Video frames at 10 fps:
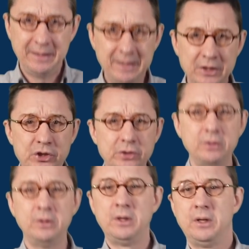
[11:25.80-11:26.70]

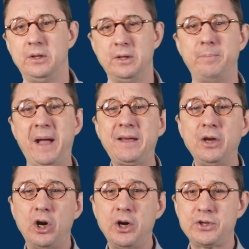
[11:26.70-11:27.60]
into the
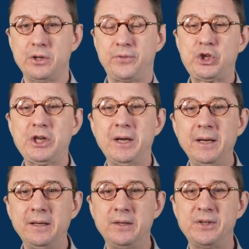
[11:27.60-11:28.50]
backyard of
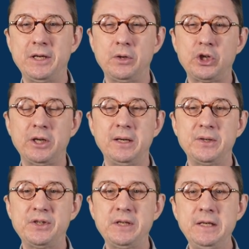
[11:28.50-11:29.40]
China in the South China
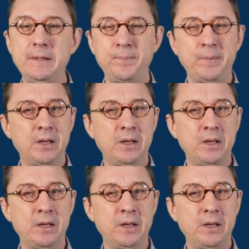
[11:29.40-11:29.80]
Sea.